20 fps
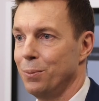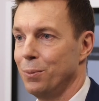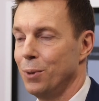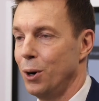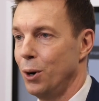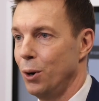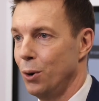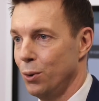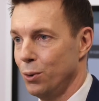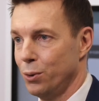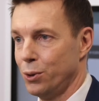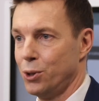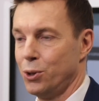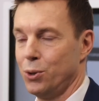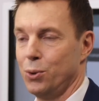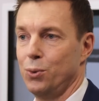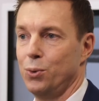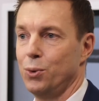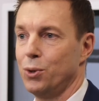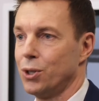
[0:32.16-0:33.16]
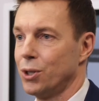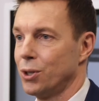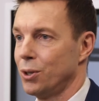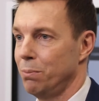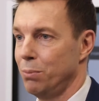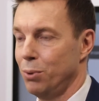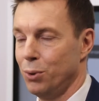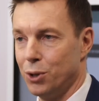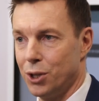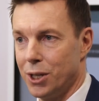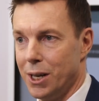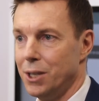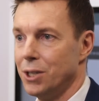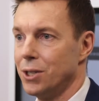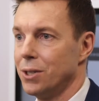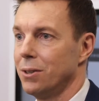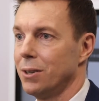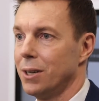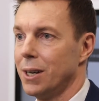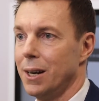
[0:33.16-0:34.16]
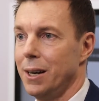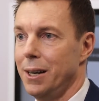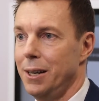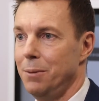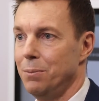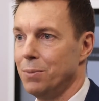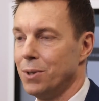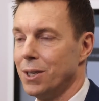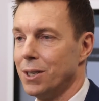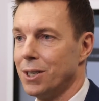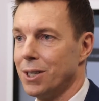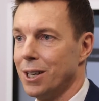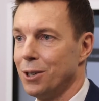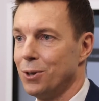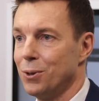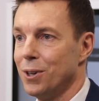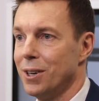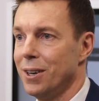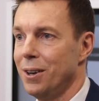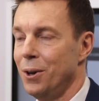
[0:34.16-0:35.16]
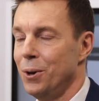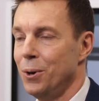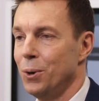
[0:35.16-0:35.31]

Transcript: lawsuits, potential claims, etc.,